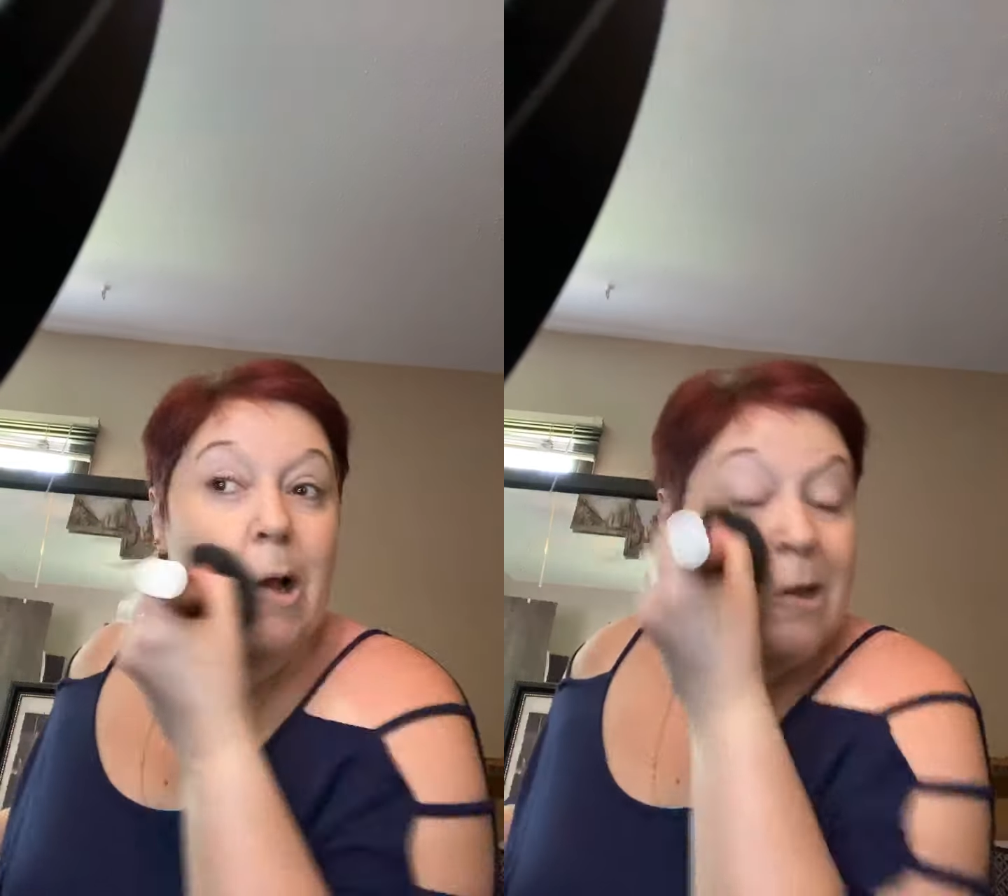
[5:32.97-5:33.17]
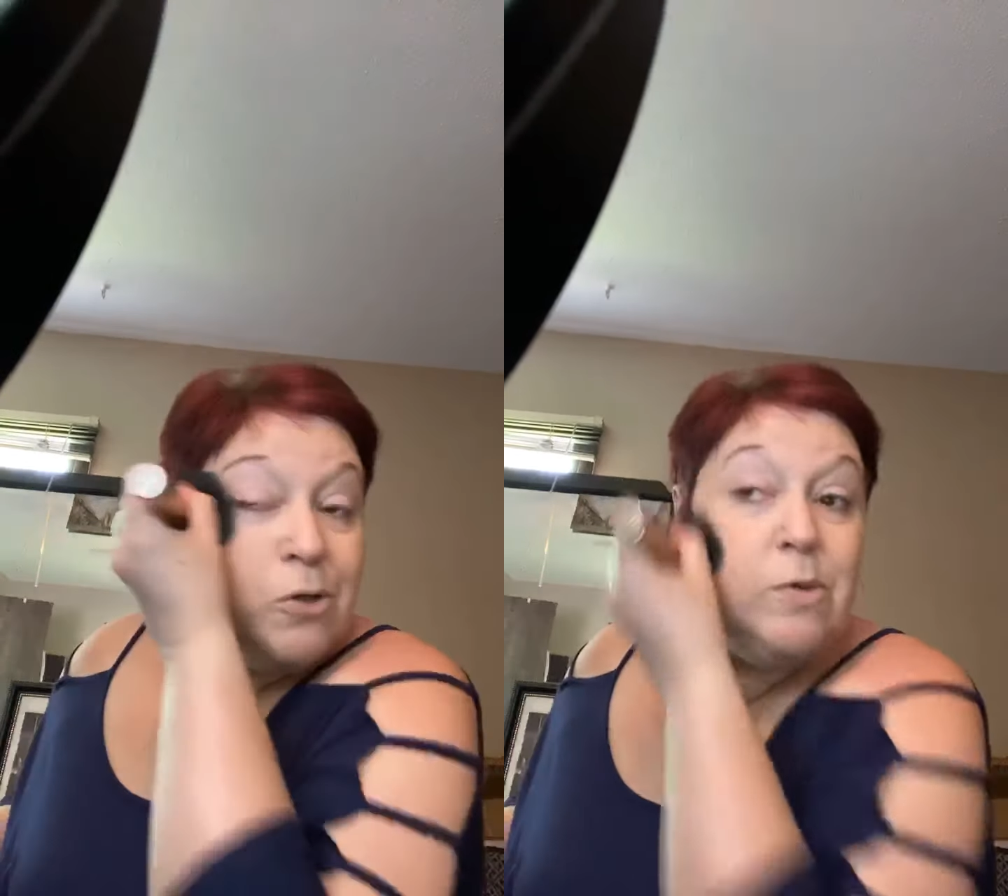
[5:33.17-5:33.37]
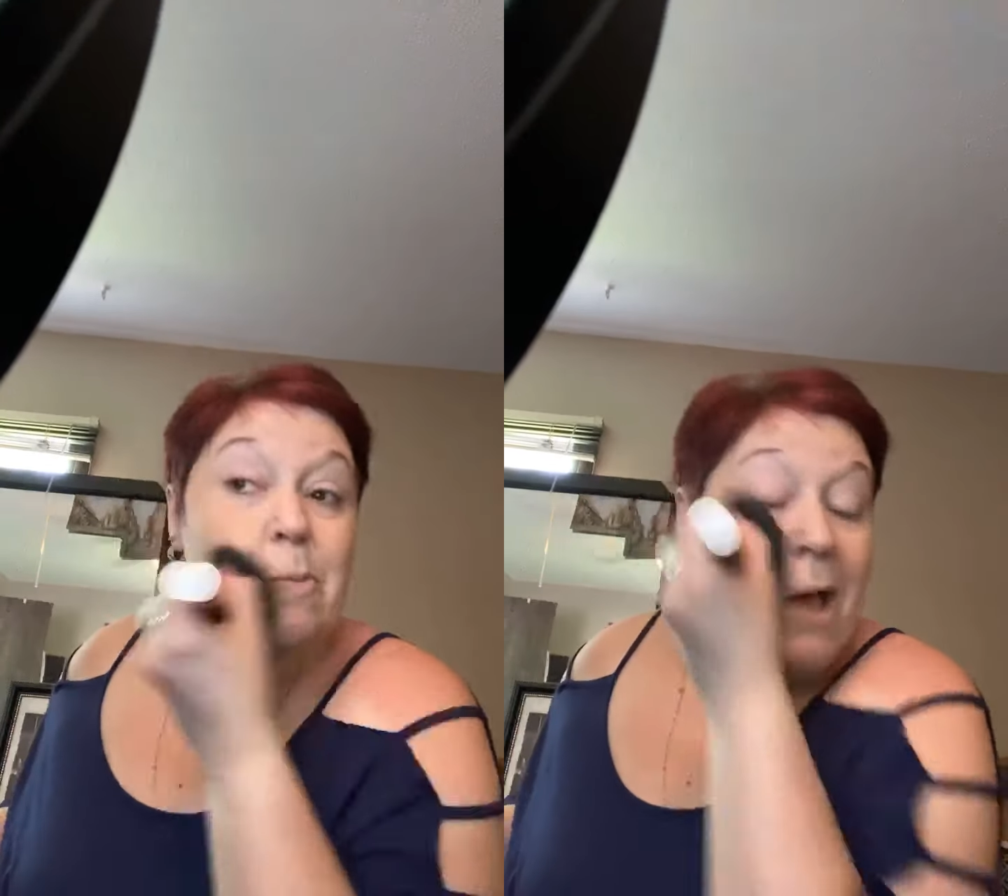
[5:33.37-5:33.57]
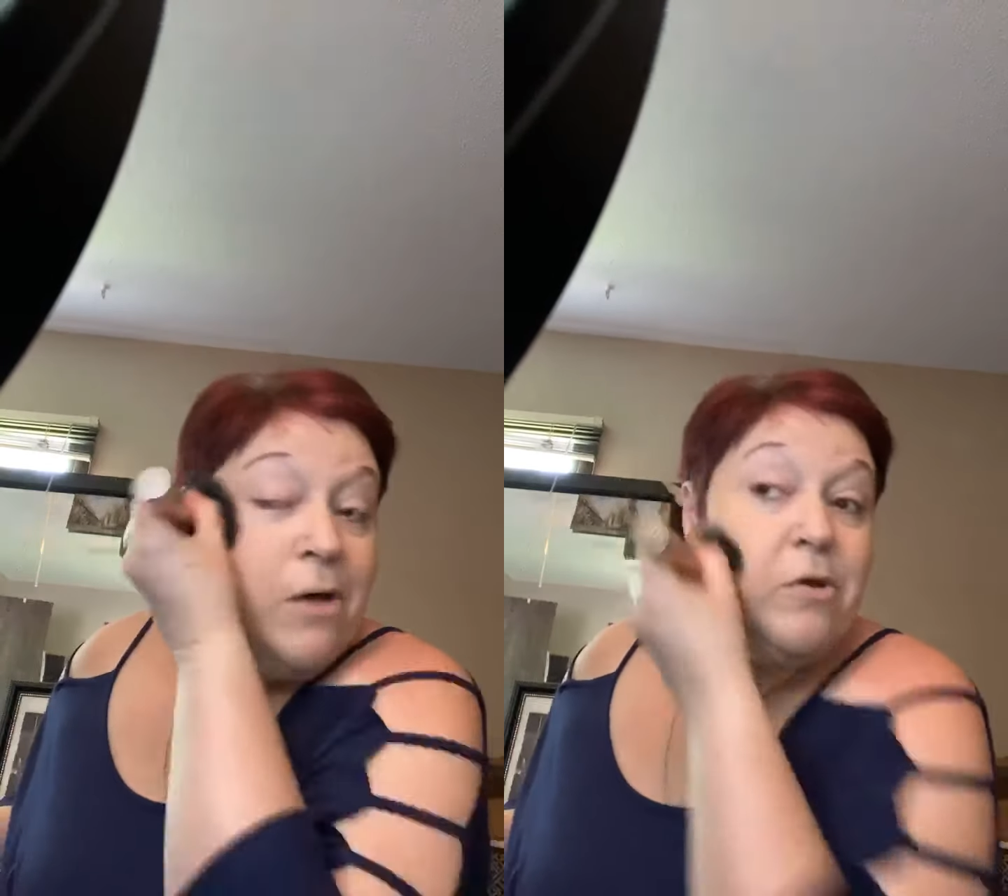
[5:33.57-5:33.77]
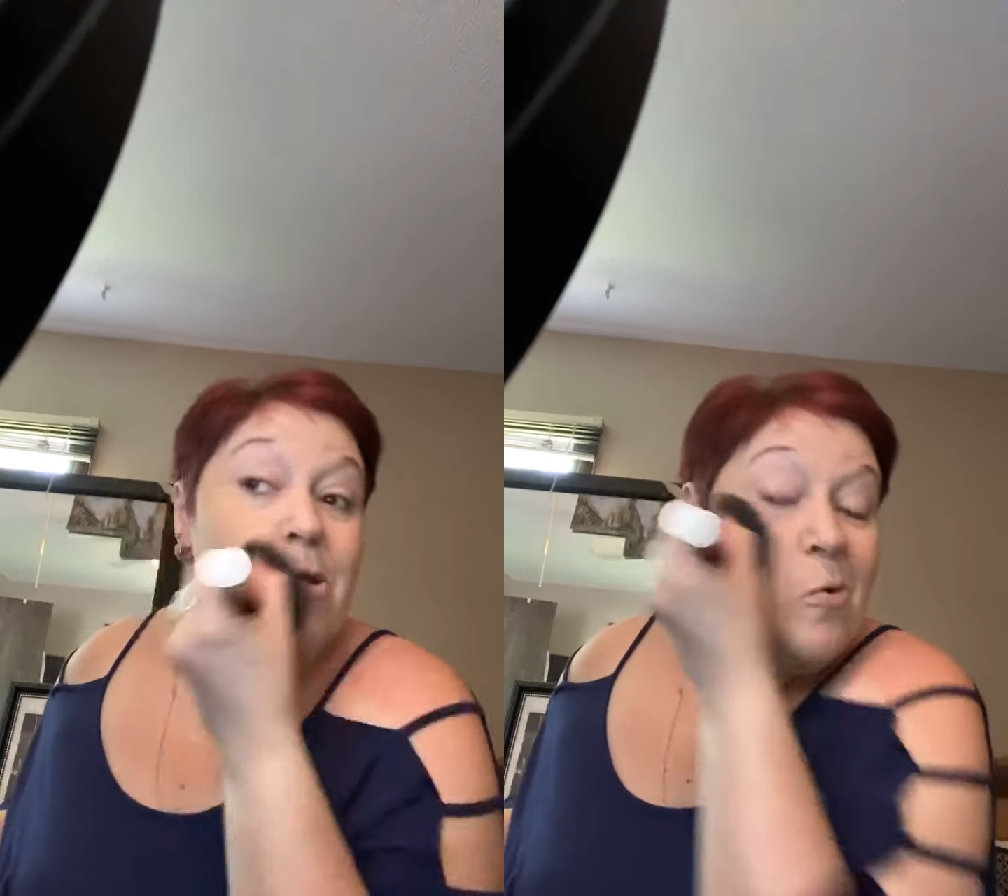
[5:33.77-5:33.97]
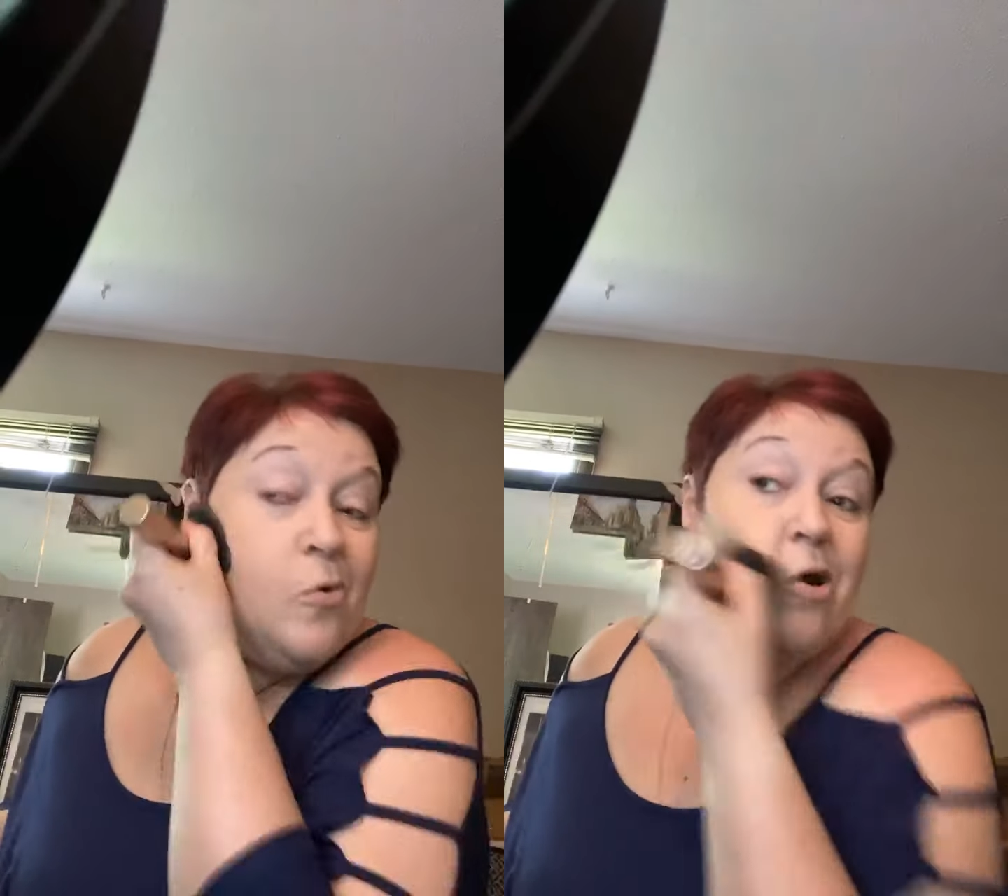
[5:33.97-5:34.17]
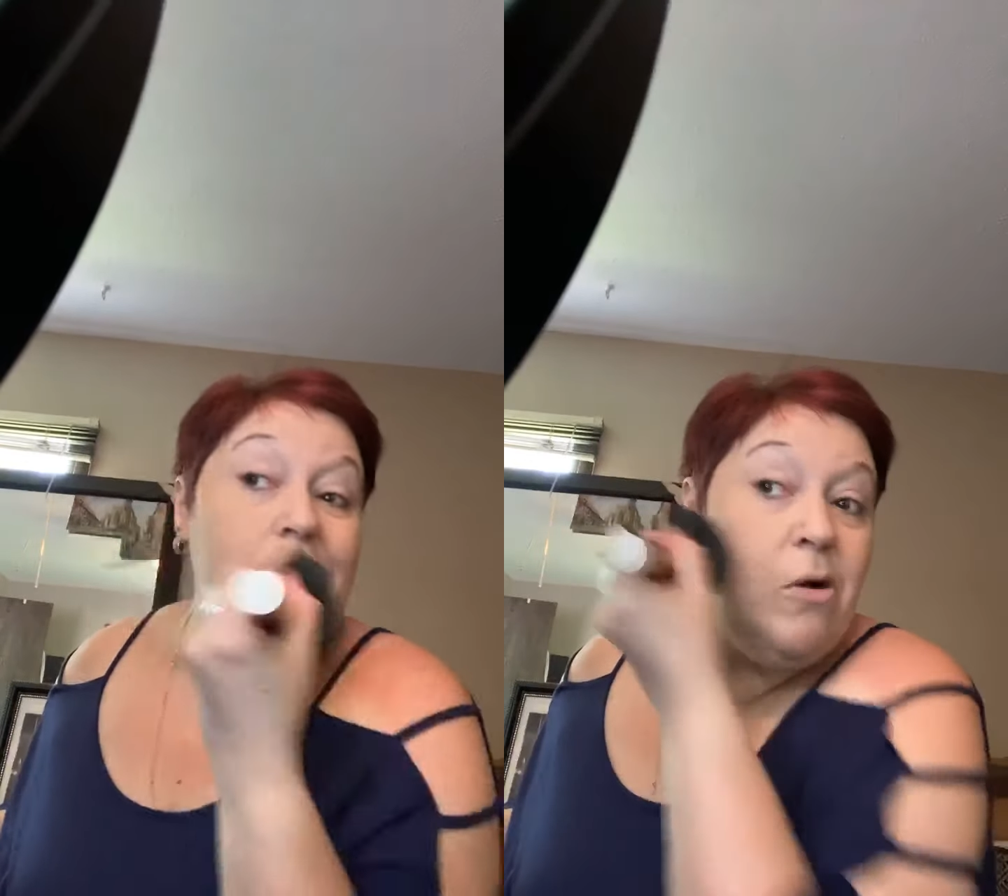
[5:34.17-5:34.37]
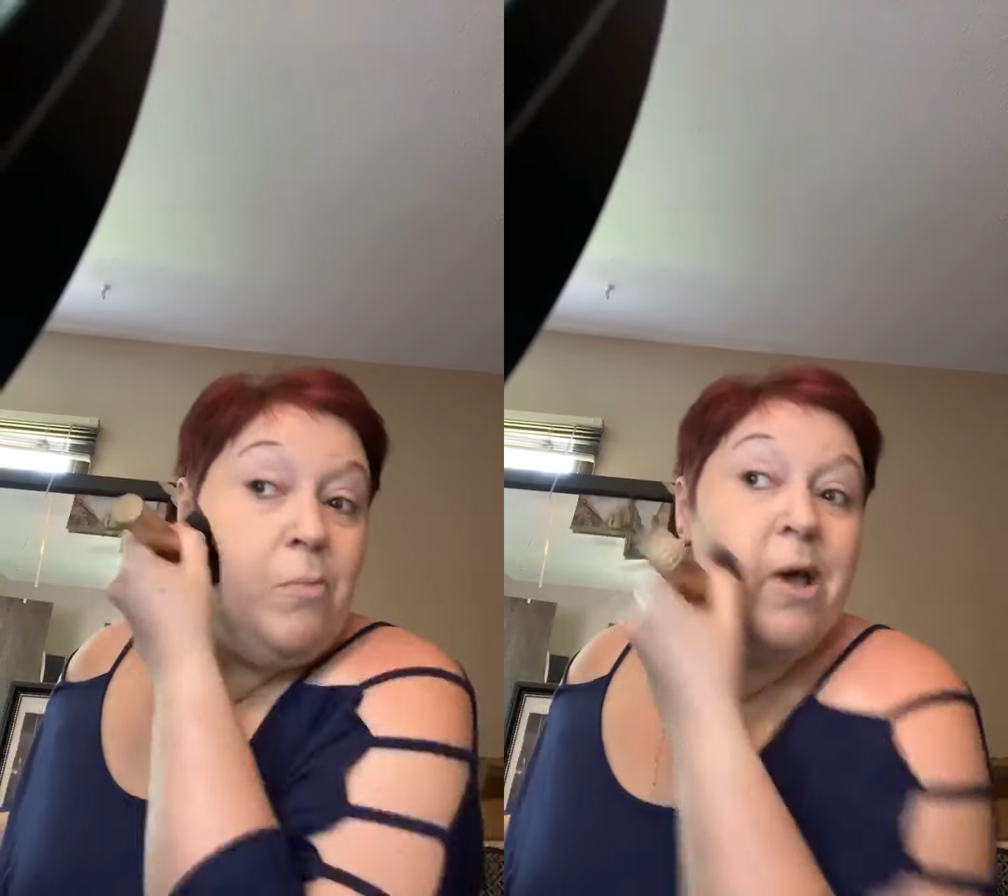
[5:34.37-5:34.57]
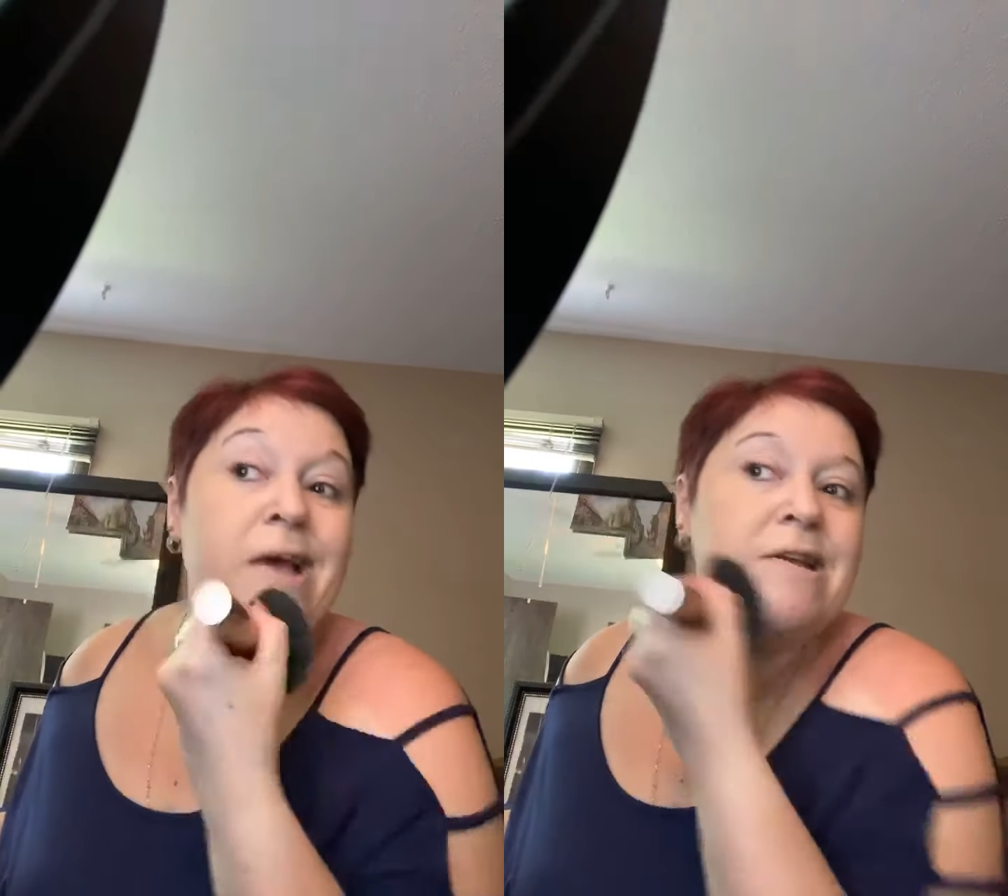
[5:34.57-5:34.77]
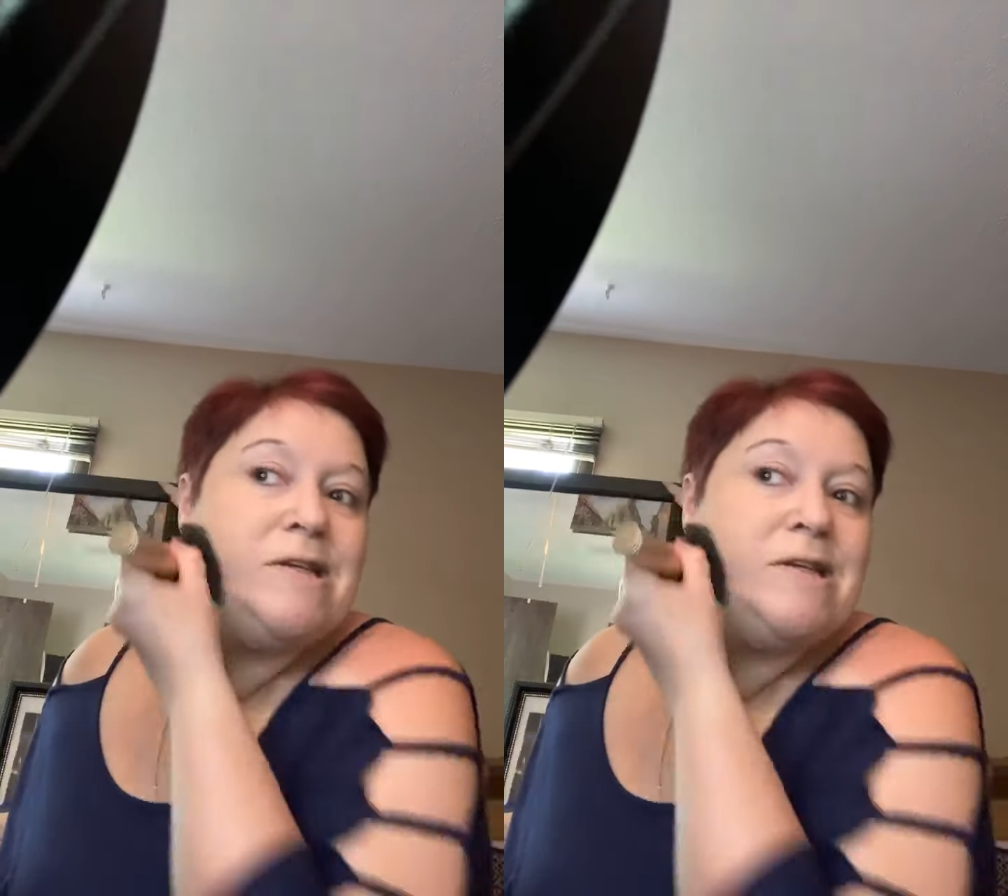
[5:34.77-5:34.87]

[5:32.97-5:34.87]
loose powder or a compact,